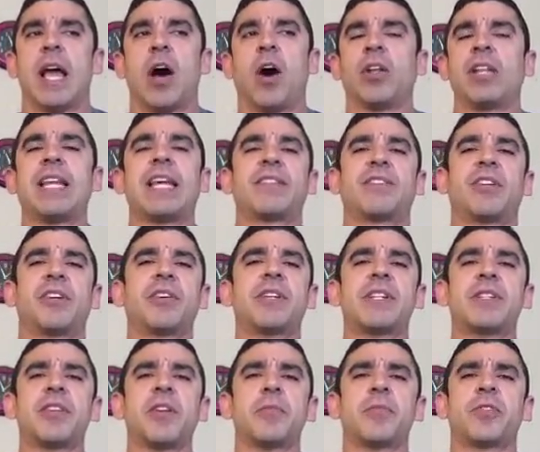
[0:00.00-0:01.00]
unless there
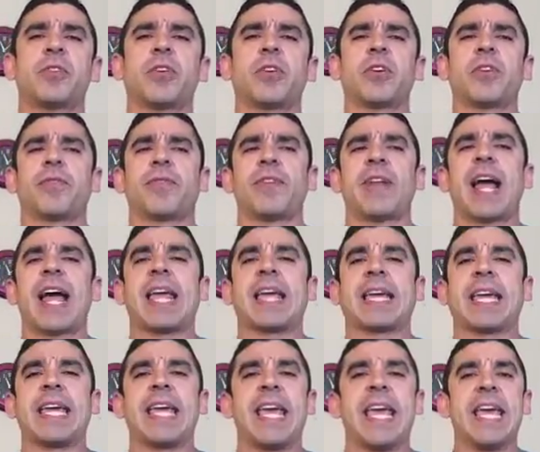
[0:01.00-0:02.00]
is some sort of
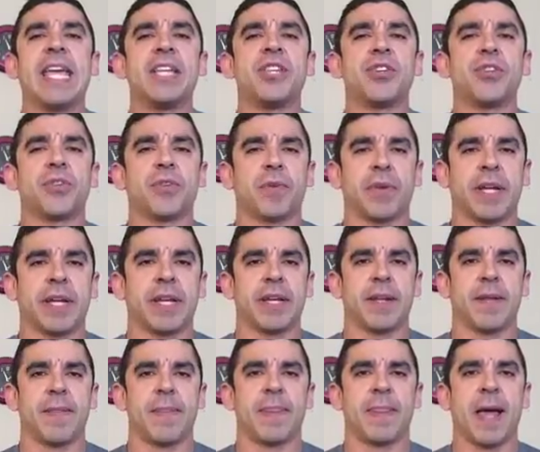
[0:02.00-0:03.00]
like
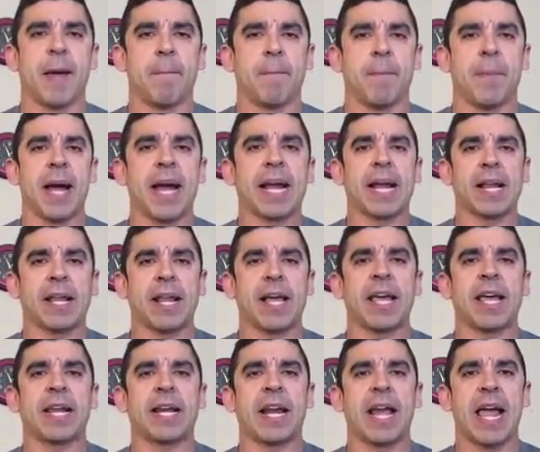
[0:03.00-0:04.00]
injury that my
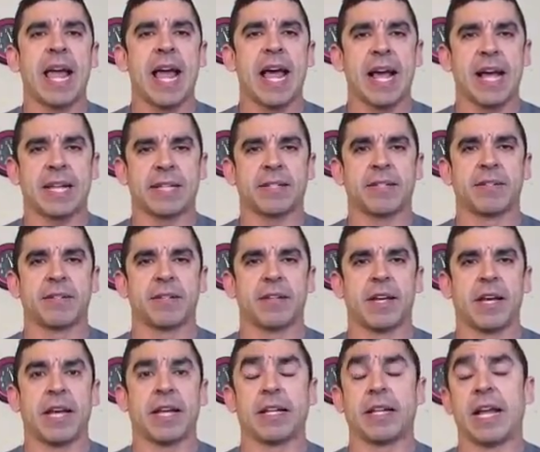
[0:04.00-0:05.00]
client has,
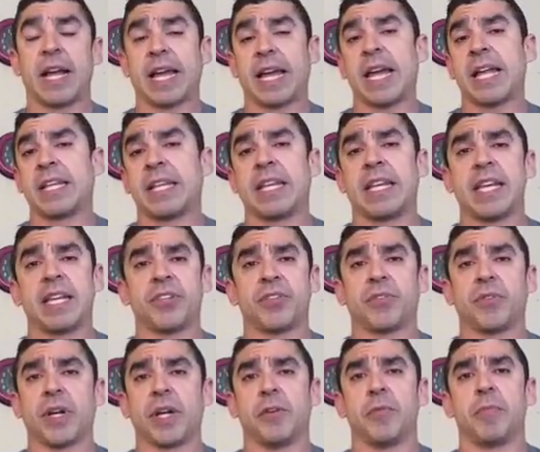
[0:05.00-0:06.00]
and again, the
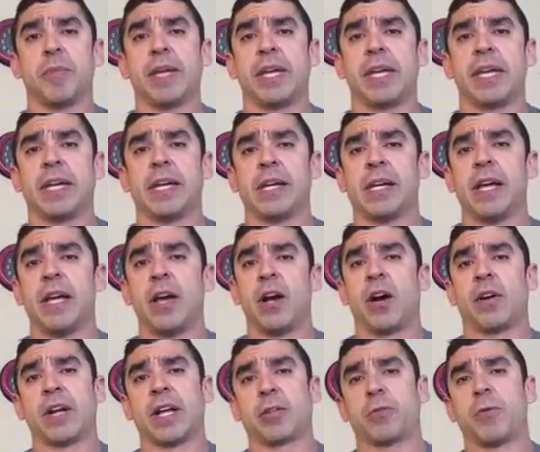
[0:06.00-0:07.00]
injury could be
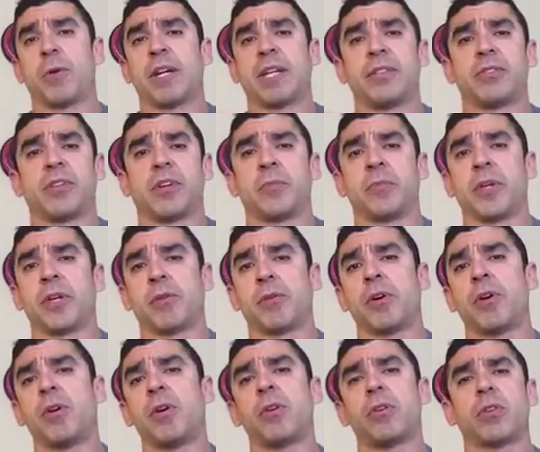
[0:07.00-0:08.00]
on a
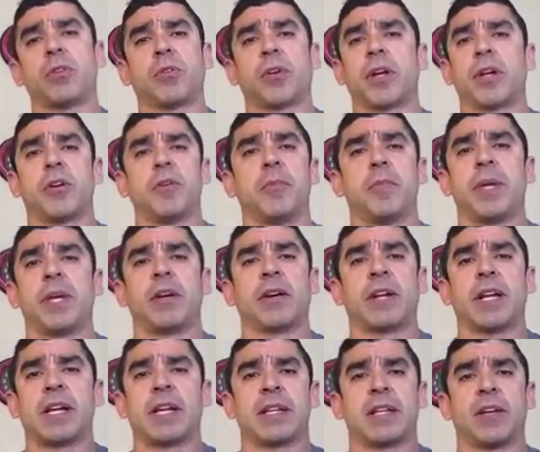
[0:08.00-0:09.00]
20-some-year-old or it could be
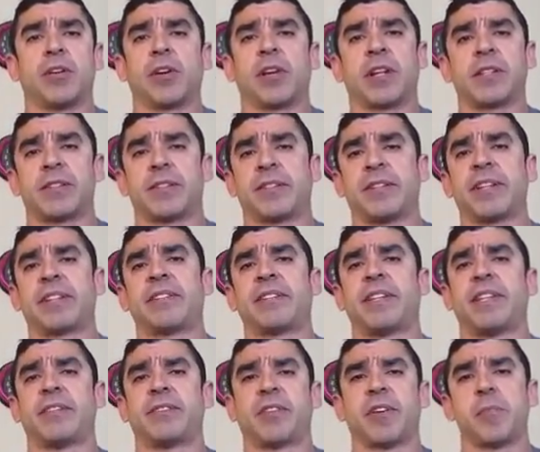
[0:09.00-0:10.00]
on a
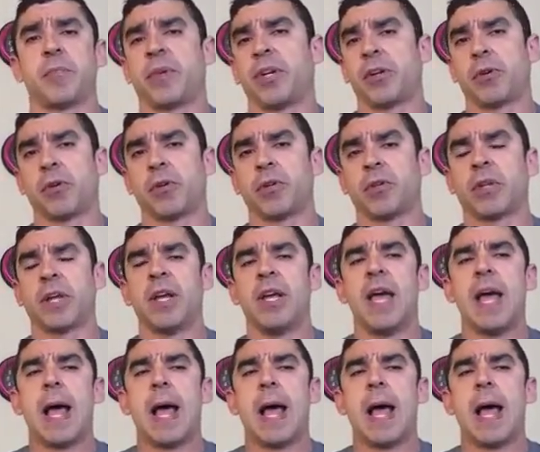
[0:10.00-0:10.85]
60-some-year-old.